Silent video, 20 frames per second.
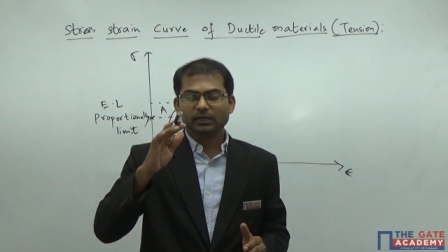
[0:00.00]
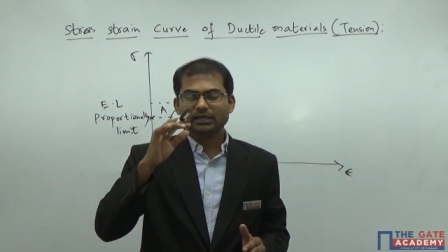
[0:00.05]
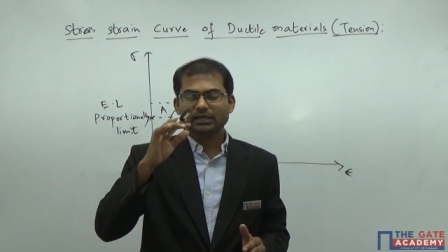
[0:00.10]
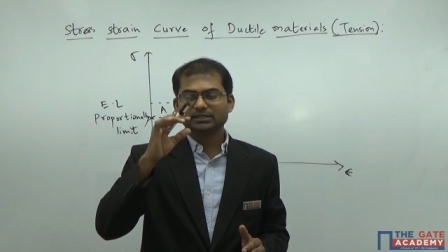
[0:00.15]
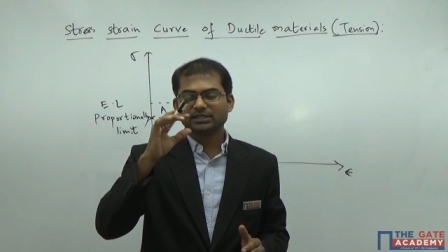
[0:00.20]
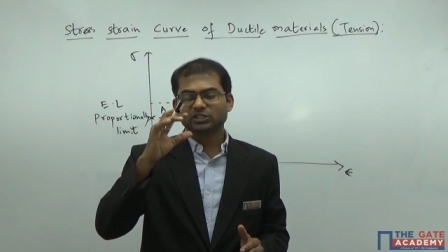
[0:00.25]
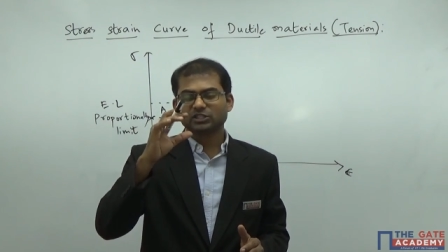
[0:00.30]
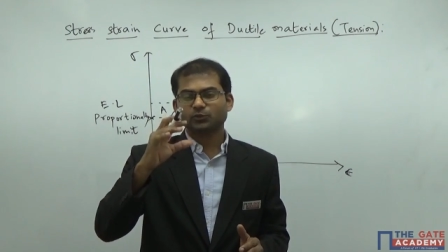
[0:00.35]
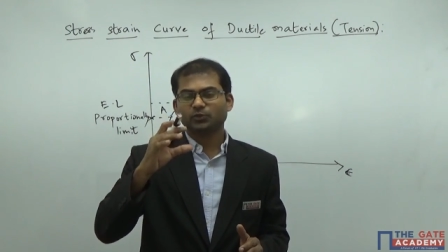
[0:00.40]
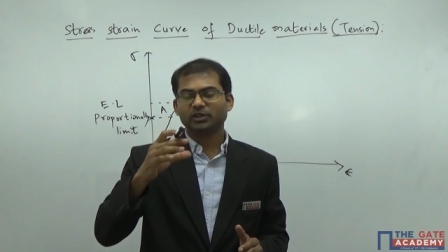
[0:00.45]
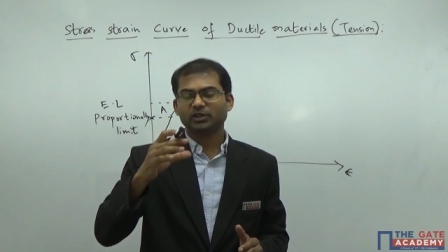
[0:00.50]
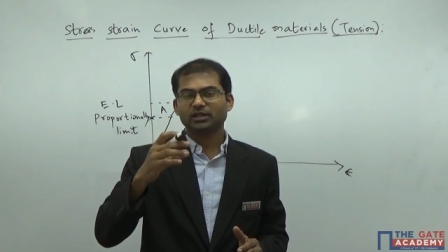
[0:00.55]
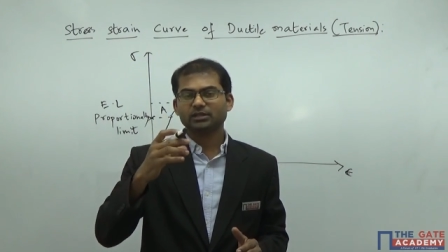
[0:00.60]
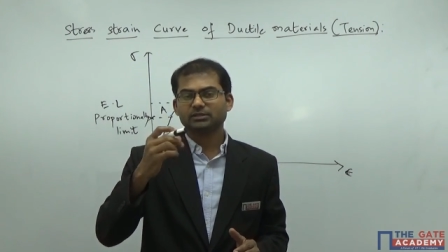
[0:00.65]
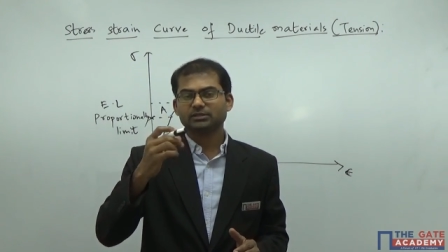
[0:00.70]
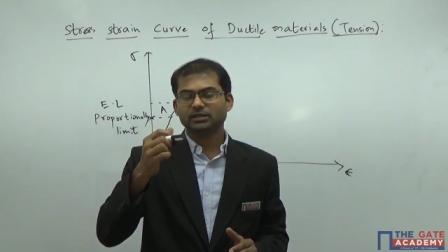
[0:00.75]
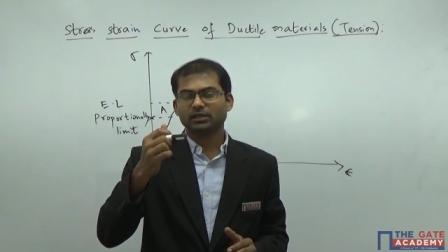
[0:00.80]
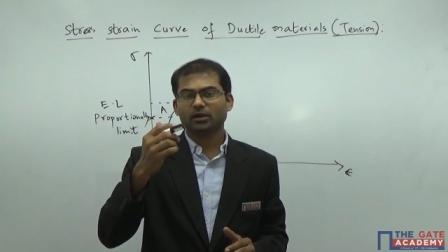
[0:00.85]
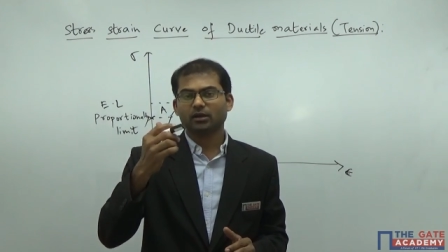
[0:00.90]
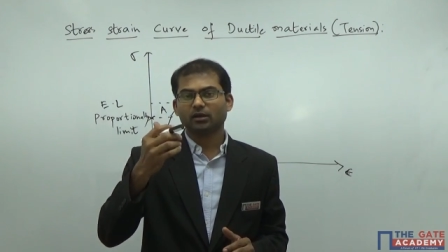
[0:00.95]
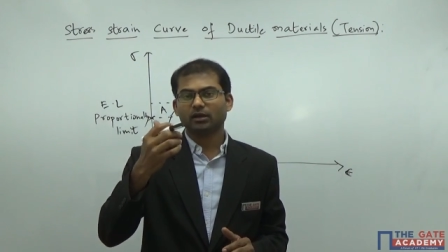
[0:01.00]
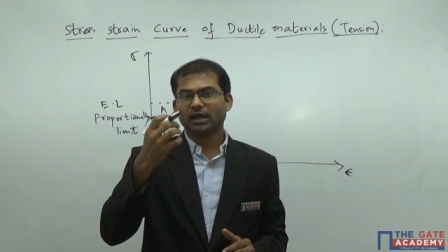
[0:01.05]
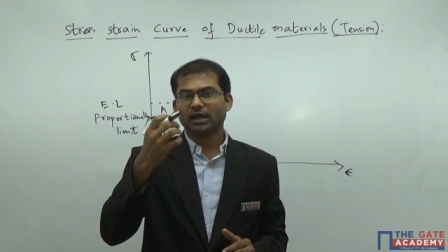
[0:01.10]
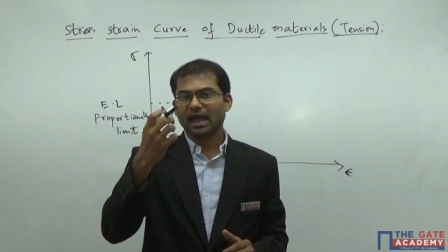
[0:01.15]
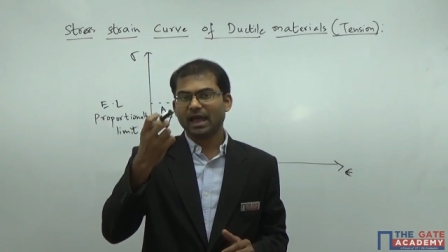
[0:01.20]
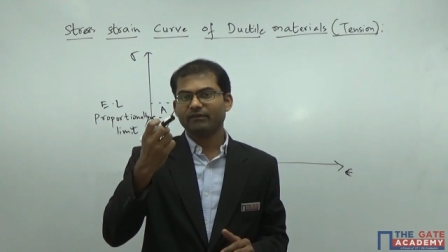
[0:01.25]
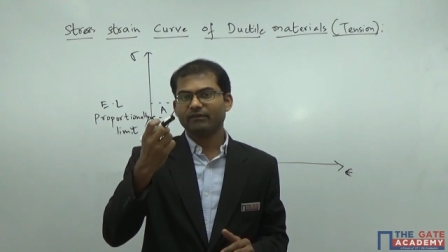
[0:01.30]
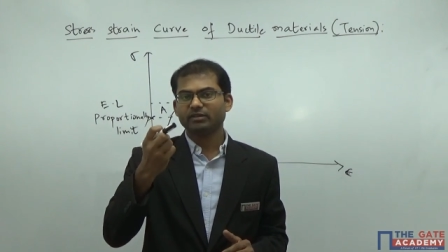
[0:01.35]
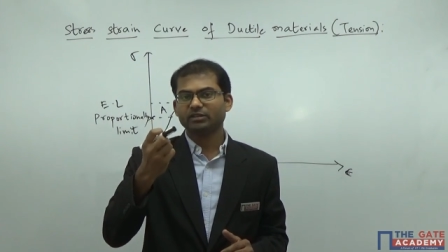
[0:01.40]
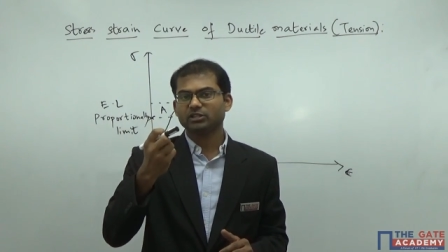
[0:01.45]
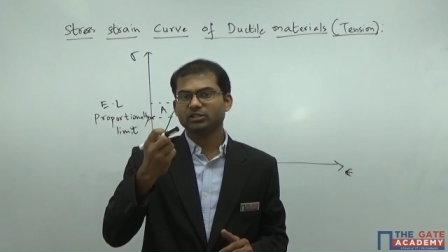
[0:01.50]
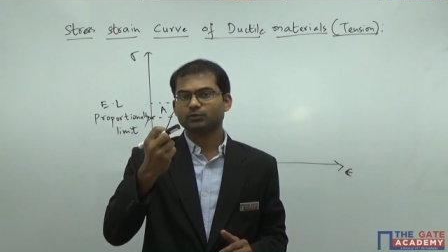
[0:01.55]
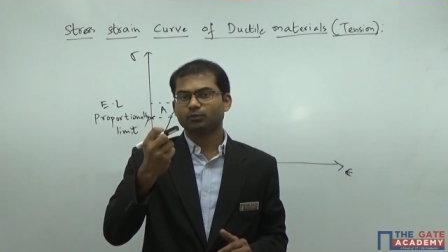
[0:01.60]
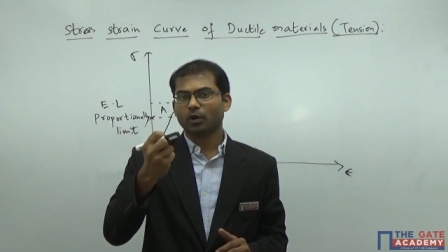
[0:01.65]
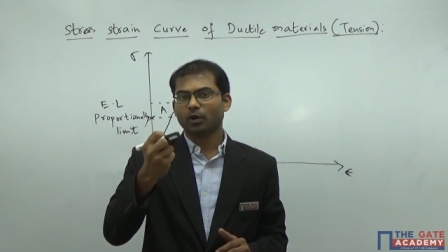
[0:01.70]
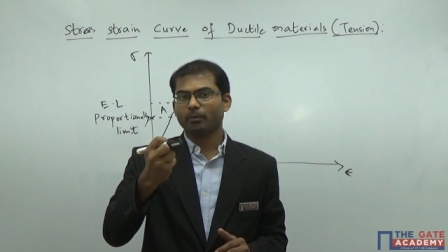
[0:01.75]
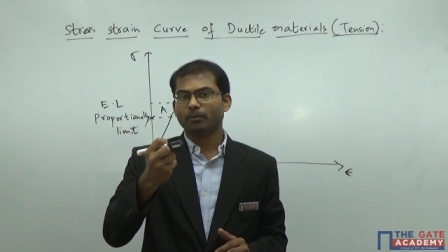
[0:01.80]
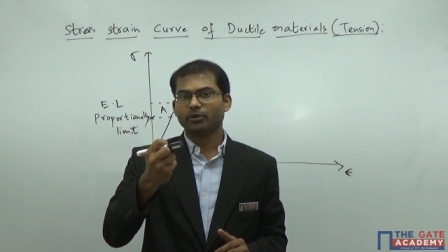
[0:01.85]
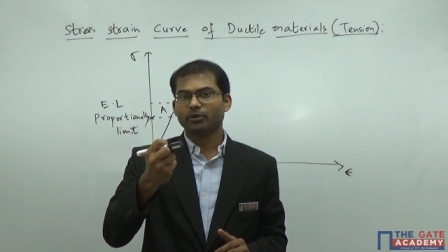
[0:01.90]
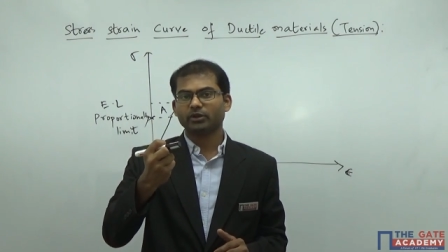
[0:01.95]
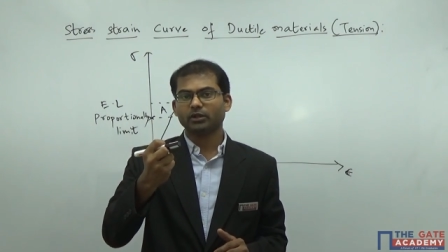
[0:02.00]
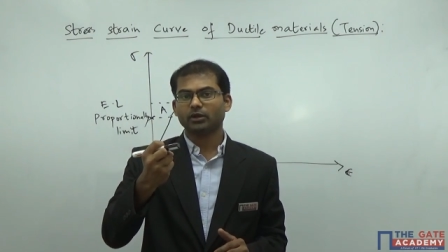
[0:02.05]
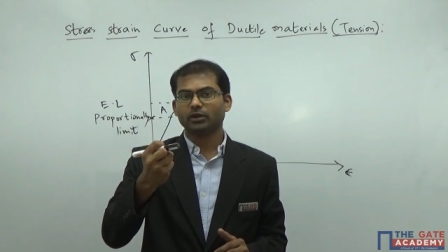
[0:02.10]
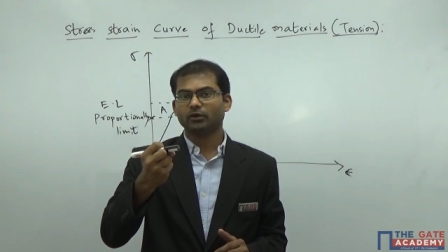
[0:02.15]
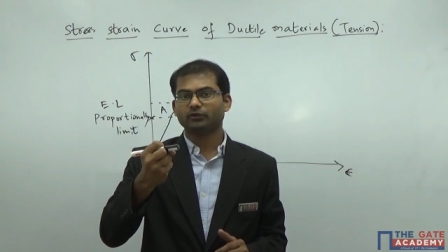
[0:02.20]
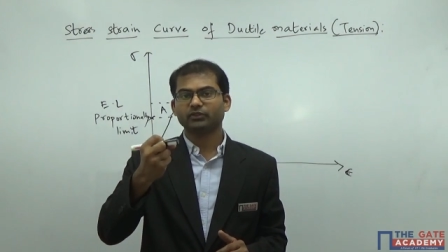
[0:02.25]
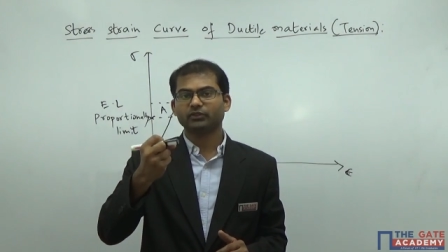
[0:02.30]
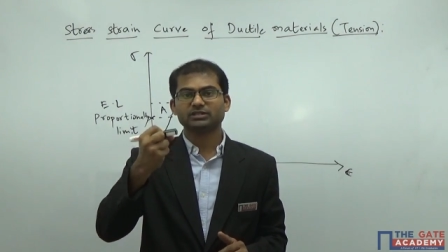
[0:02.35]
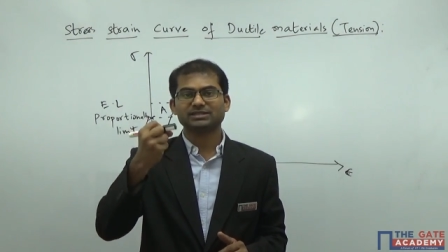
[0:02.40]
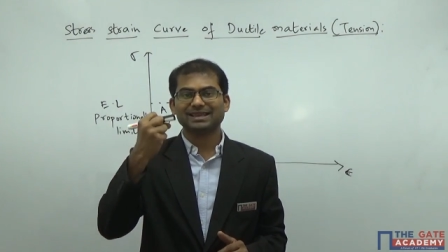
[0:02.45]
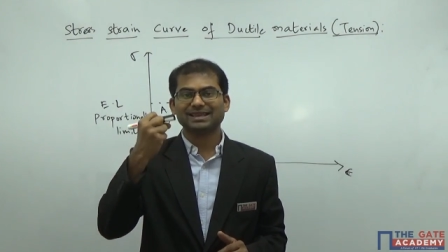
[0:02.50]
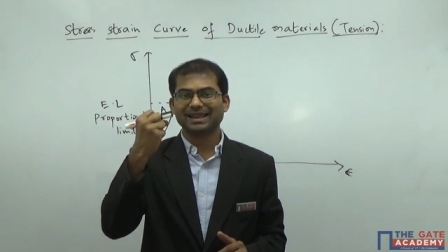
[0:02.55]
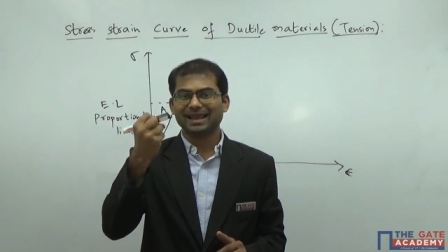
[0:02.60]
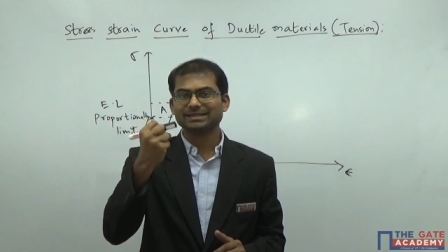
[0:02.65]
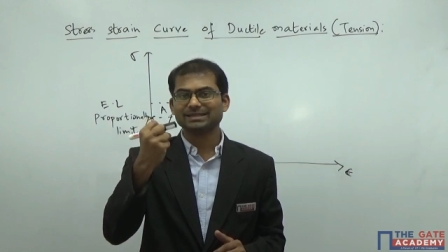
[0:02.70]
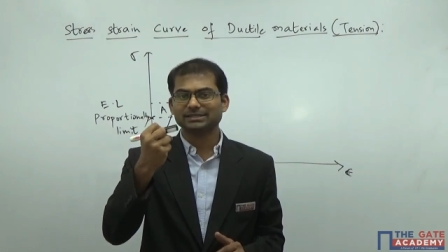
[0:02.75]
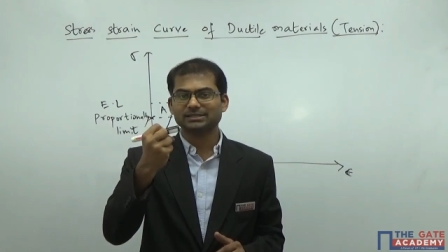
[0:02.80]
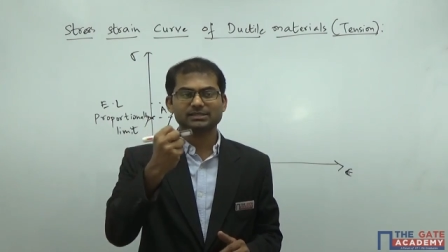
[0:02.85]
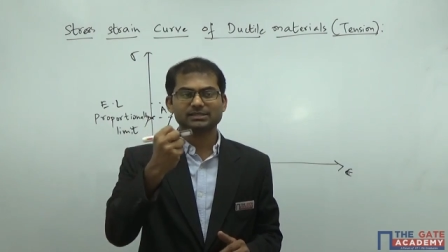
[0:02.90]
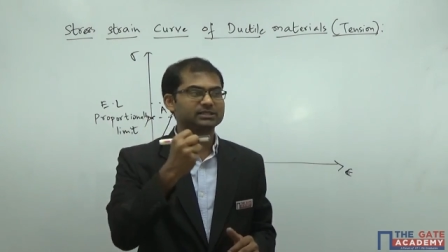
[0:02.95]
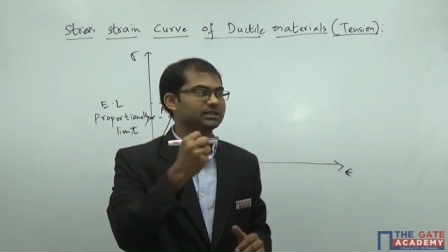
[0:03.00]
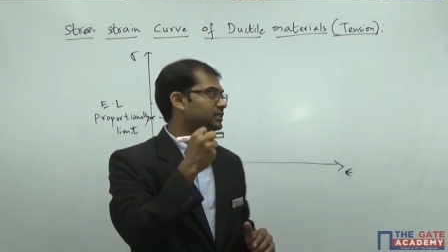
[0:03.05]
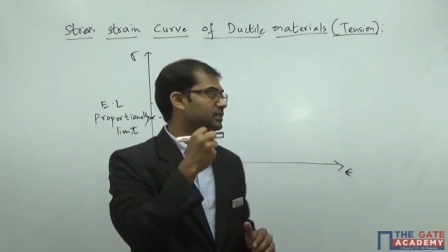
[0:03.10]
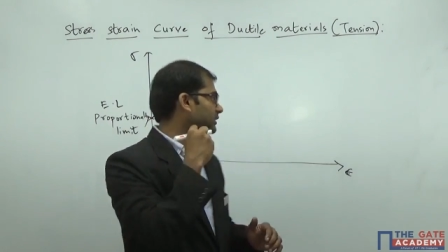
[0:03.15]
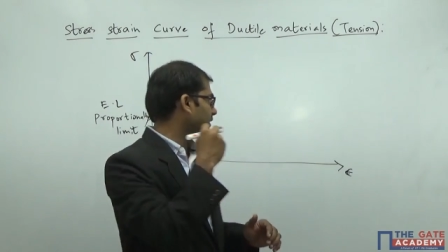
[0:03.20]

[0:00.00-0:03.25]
is experiencing or having this property of this elasticity